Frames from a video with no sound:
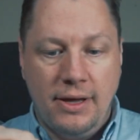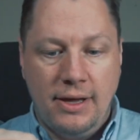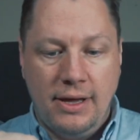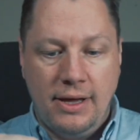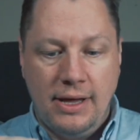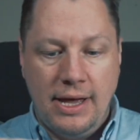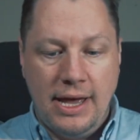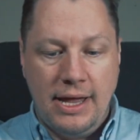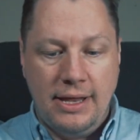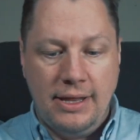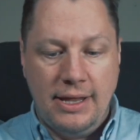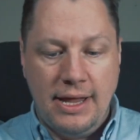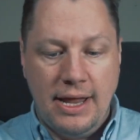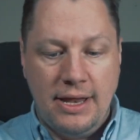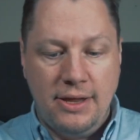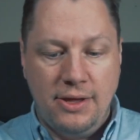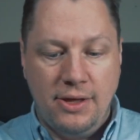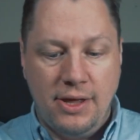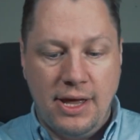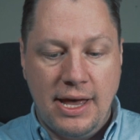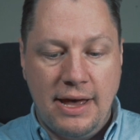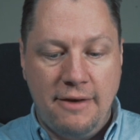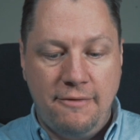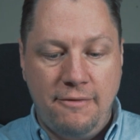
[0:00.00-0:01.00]
uh, and then
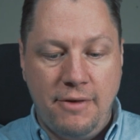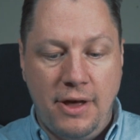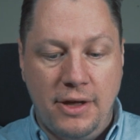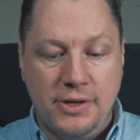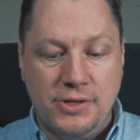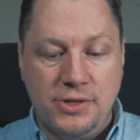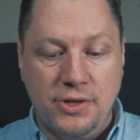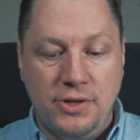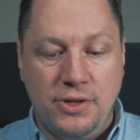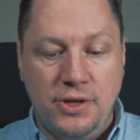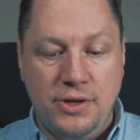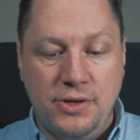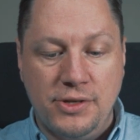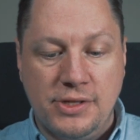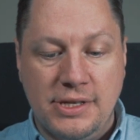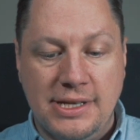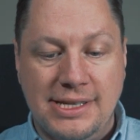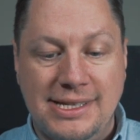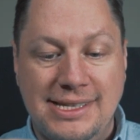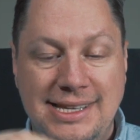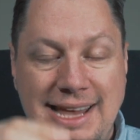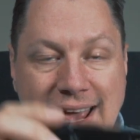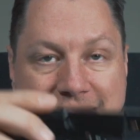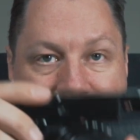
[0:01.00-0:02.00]
you'll have also to use
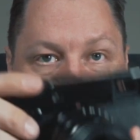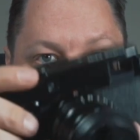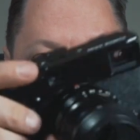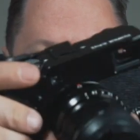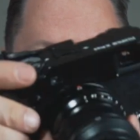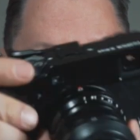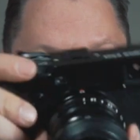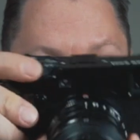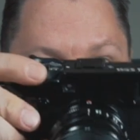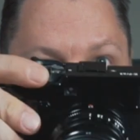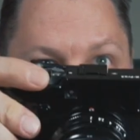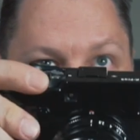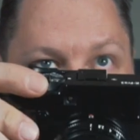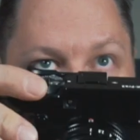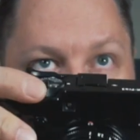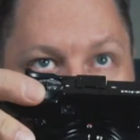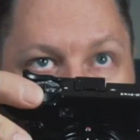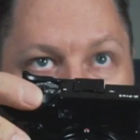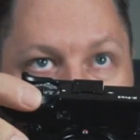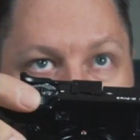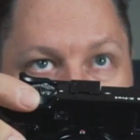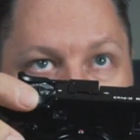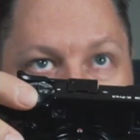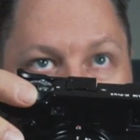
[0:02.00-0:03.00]
the same
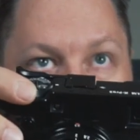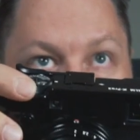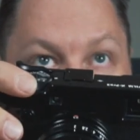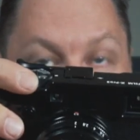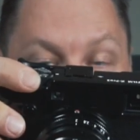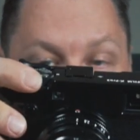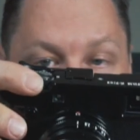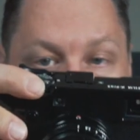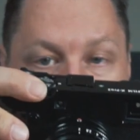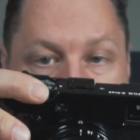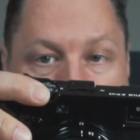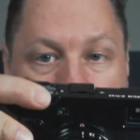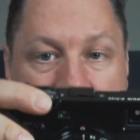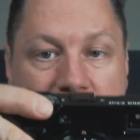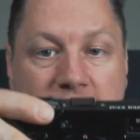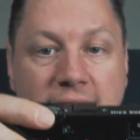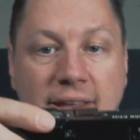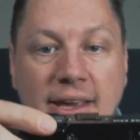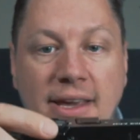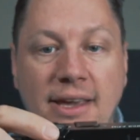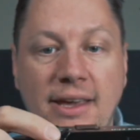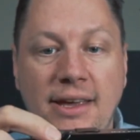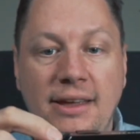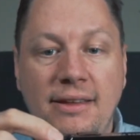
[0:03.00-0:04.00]
dial without
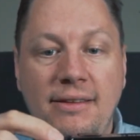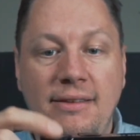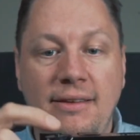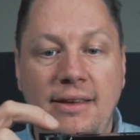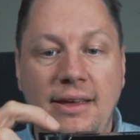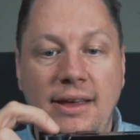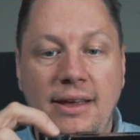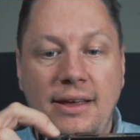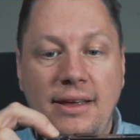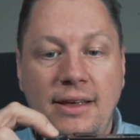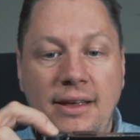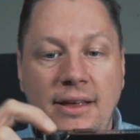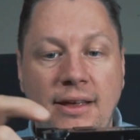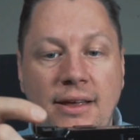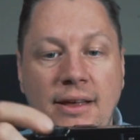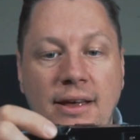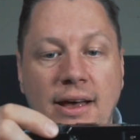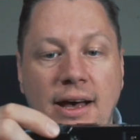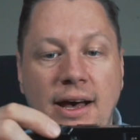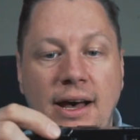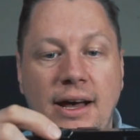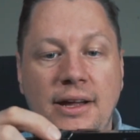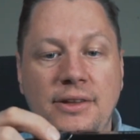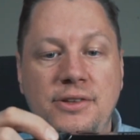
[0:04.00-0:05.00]
lifting it
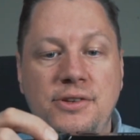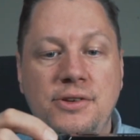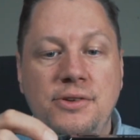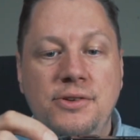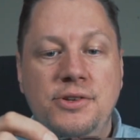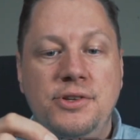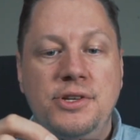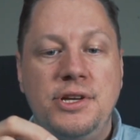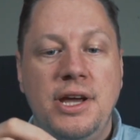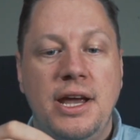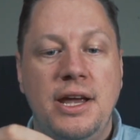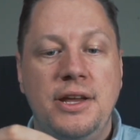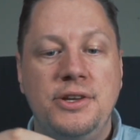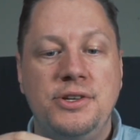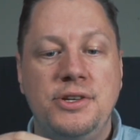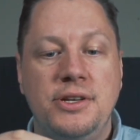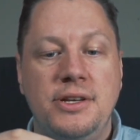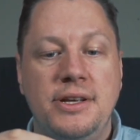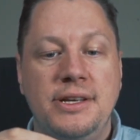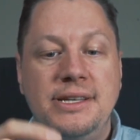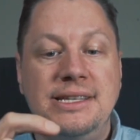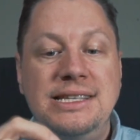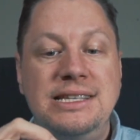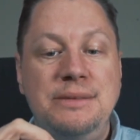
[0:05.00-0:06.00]
uh, to change
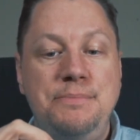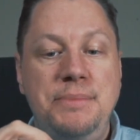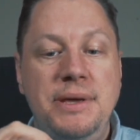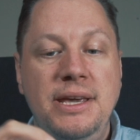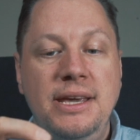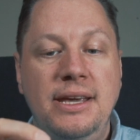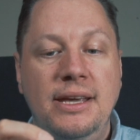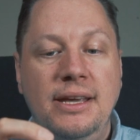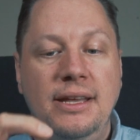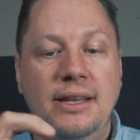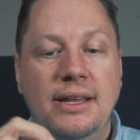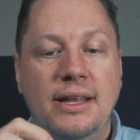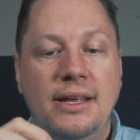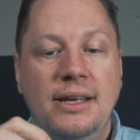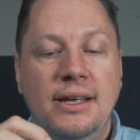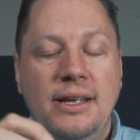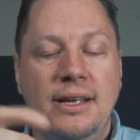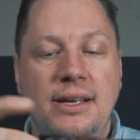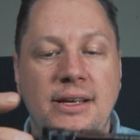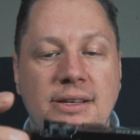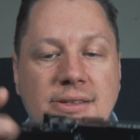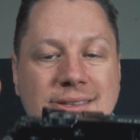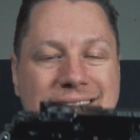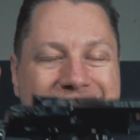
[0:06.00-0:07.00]
the speed.
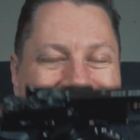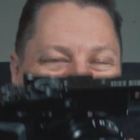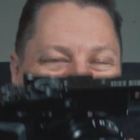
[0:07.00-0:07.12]
So